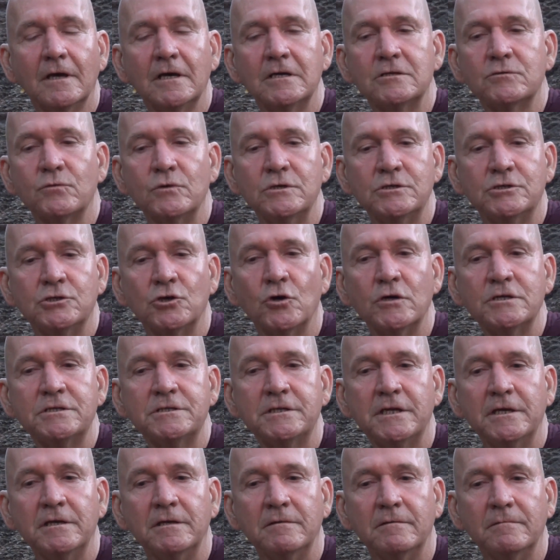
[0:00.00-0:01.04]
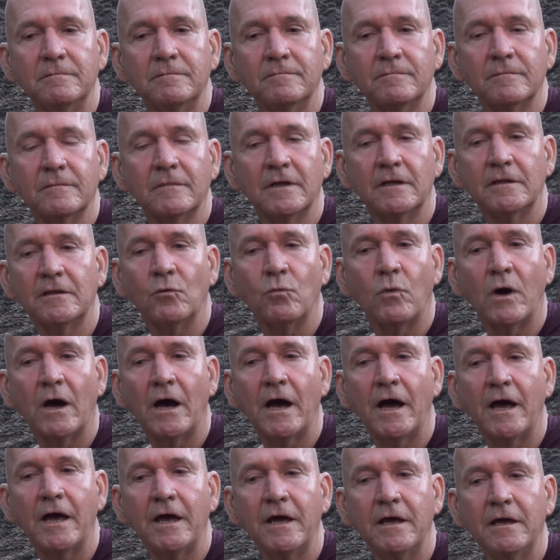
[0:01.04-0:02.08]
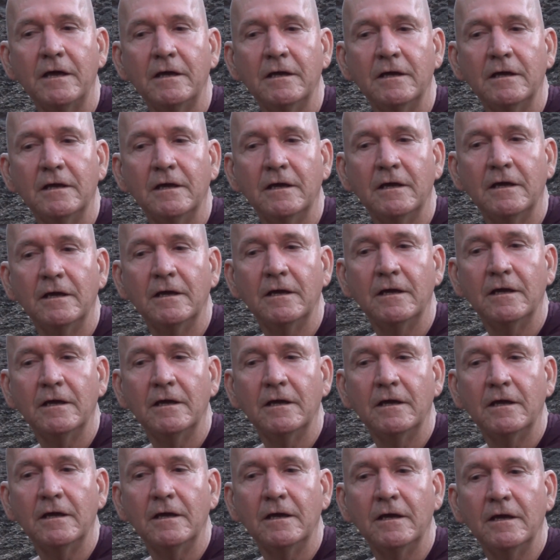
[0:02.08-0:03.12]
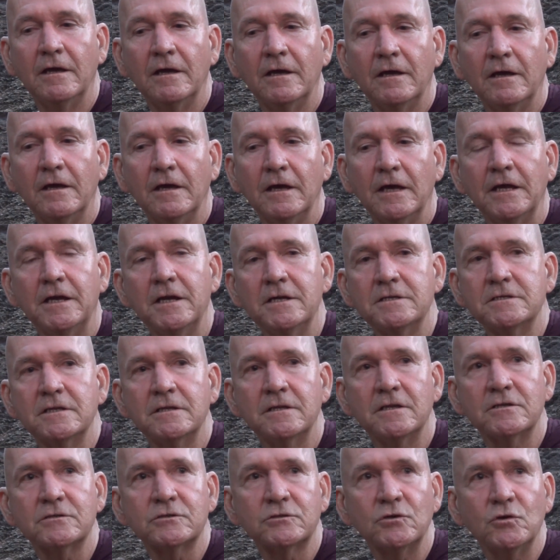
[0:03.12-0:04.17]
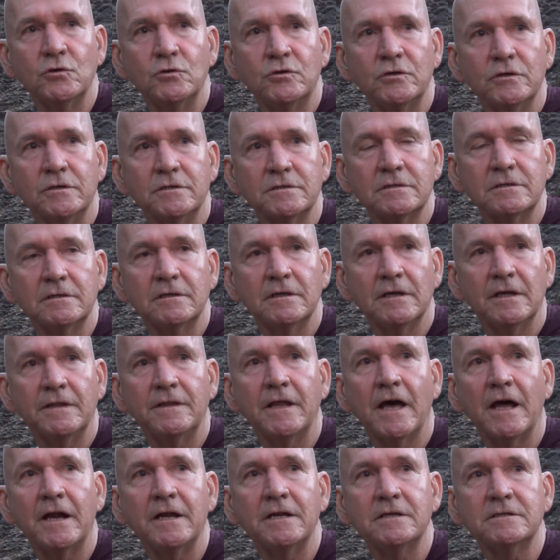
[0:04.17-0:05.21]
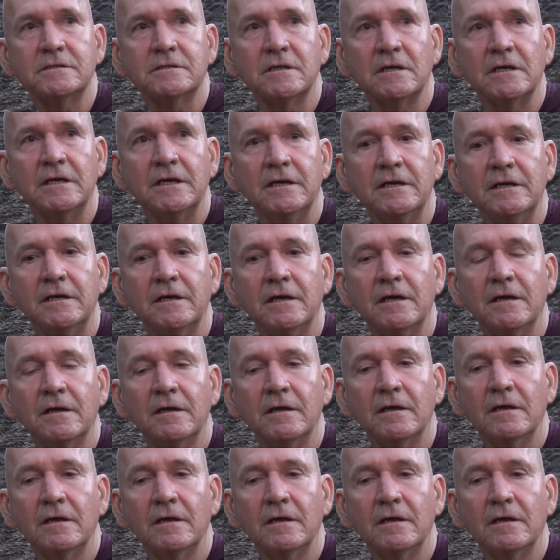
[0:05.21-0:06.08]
is rejoiced in the way it is in the suttas, and that is the